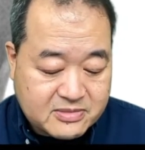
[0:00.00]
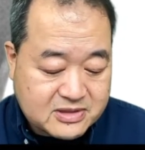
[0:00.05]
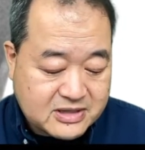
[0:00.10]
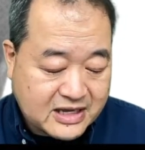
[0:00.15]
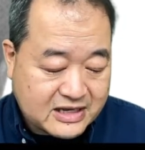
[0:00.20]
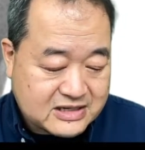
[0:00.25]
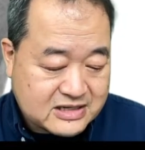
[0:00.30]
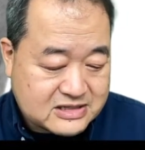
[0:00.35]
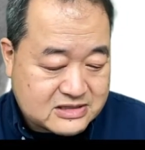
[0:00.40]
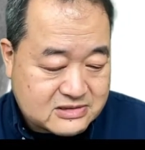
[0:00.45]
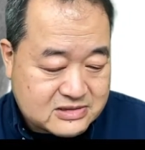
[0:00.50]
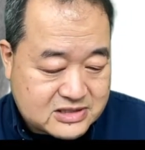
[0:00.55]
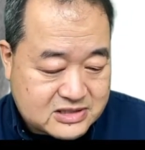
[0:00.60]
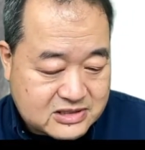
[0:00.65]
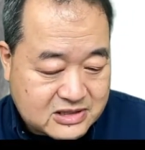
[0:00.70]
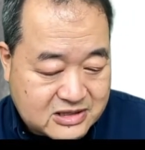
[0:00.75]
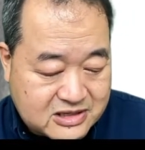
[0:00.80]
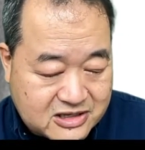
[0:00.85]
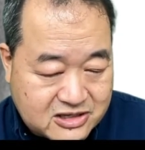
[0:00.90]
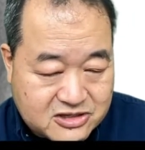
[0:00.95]
that
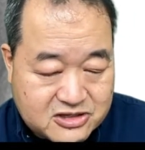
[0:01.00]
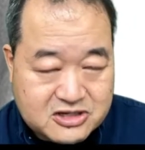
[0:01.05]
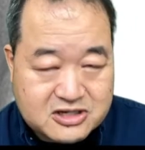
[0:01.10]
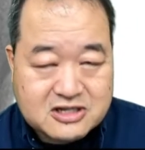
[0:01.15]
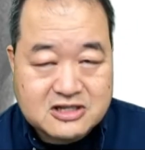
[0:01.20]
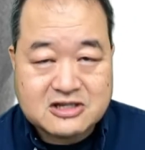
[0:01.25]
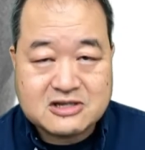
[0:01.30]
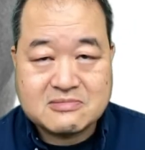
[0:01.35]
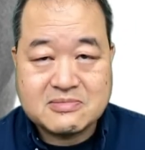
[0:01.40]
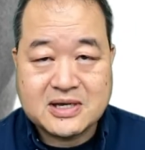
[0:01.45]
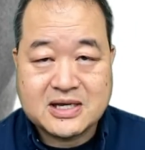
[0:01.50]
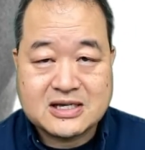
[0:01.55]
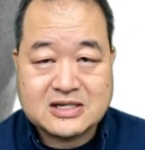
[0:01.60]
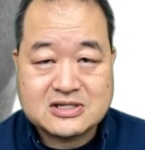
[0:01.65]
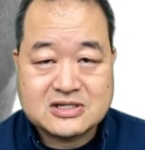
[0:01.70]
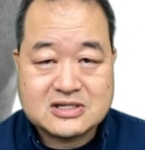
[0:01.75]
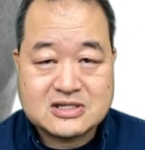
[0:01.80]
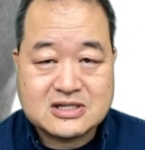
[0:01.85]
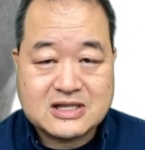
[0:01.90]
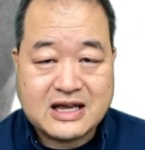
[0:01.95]
is clinically
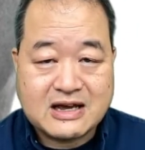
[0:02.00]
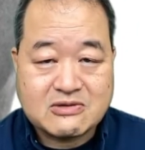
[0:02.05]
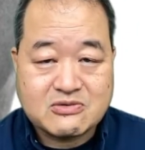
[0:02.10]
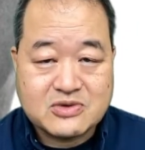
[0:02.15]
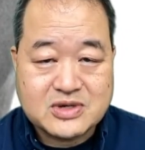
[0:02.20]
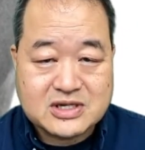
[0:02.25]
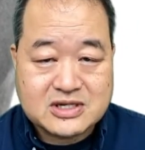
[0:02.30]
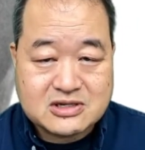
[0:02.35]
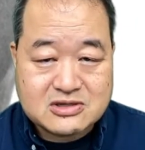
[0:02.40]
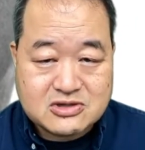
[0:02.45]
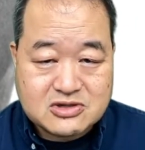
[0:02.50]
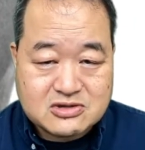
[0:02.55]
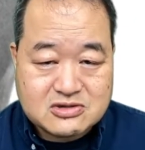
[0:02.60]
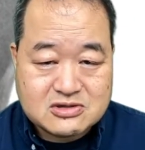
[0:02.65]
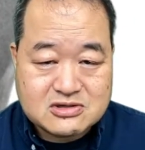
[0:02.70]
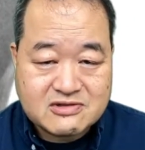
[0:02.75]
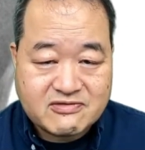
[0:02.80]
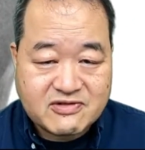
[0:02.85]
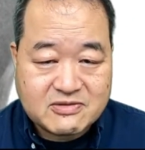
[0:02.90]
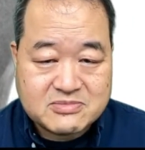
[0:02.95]
based that we can
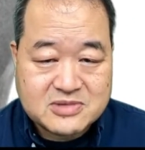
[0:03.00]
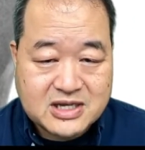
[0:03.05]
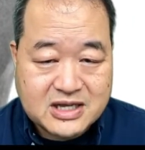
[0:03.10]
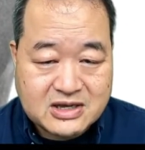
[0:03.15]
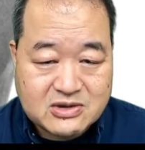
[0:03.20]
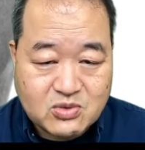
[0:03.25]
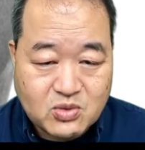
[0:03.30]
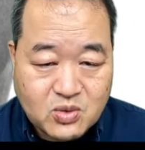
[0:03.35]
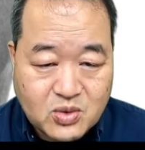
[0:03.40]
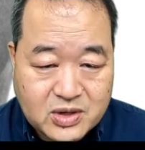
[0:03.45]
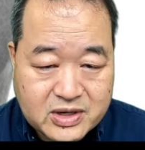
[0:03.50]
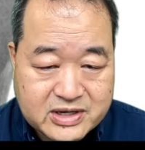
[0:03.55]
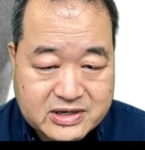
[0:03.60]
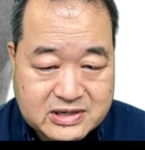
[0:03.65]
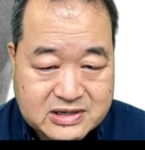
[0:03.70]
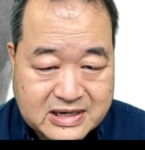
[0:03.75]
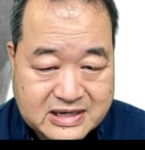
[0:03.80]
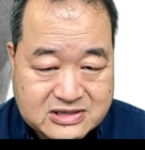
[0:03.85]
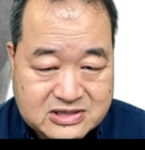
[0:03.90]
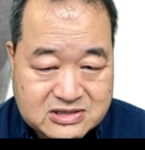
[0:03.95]
use from day
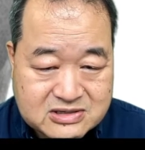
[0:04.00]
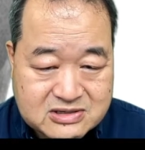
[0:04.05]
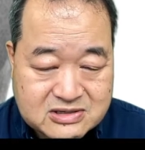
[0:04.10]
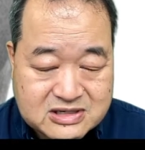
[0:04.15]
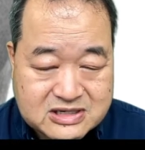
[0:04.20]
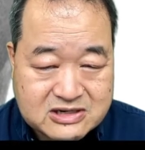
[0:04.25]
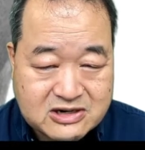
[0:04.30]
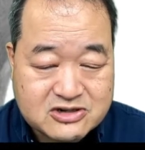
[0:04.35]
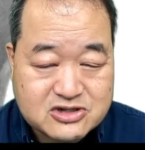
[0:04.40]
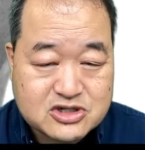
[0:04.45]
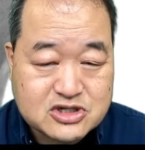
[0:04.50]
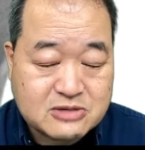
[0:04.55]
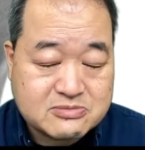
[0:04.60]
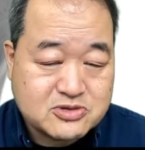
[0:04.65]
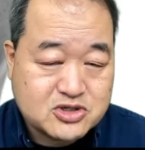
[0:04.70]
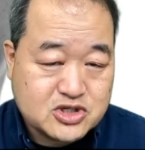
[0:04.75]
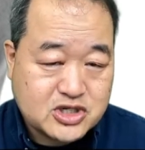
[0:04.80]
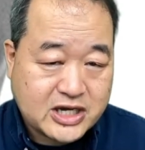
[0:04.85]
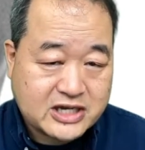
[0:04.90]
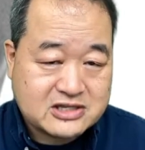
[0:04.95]
one in our
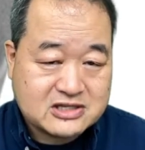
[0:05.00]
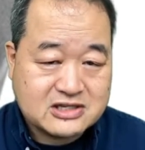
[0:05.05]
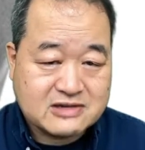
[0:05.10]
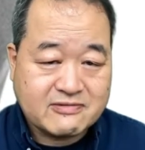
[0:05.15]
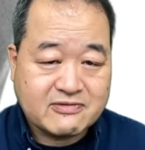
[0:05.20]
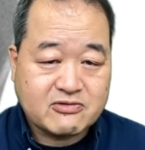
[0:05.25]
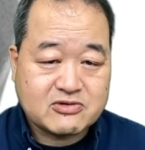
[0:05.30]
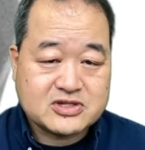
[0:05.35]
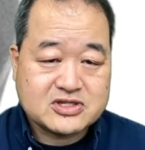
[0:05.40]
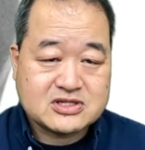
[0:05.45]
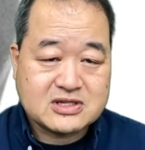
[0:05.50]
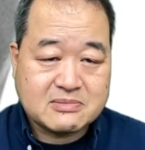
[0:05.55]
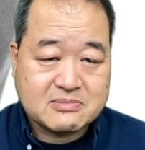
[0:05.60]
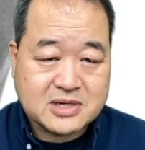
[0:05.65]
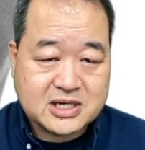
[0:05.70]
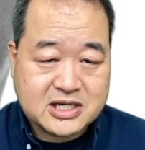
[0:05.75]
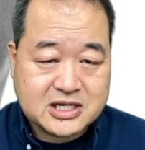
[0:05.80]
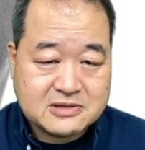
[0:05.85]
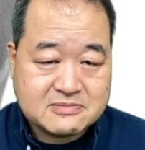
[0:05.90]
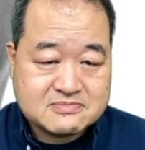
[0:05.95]
subjective with
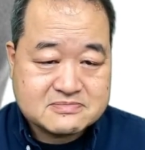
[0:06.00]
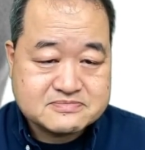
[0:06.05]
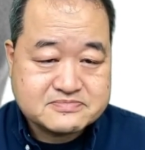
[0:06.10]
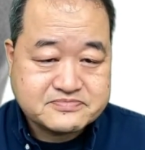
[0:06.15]
somebody?